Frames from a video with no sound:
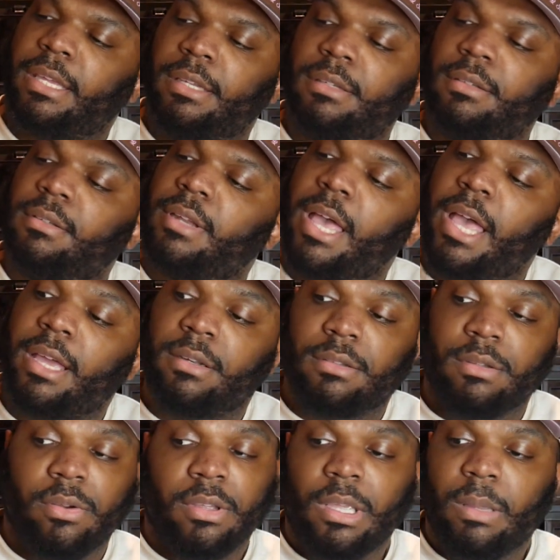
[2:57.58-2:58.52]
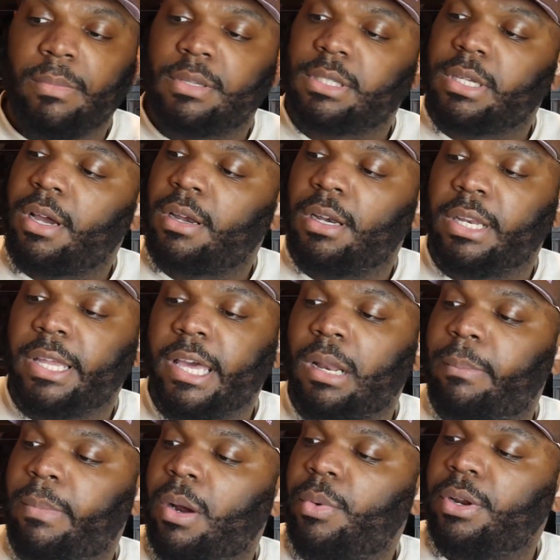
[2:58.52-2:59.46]
in. Don't get me started in
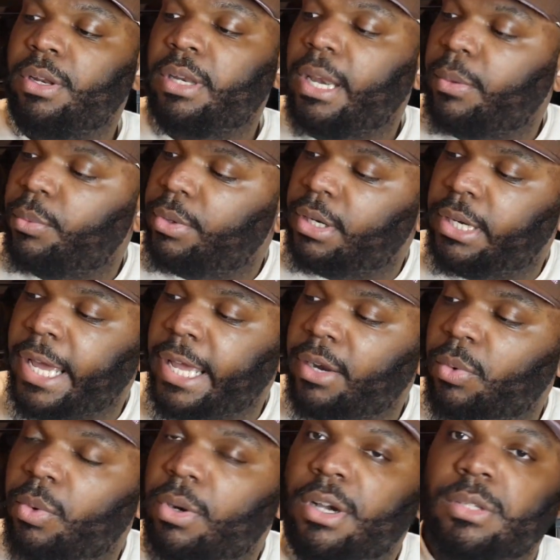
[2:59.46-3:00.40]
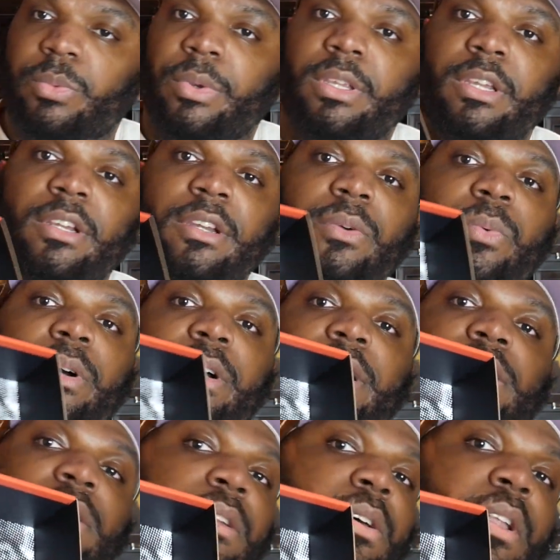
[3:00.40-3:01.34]
line about what date it was, what year it
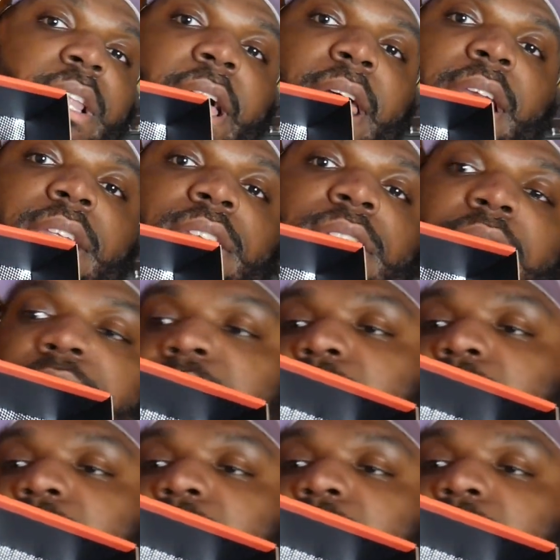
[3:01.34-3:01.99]
was, and a lot of these, you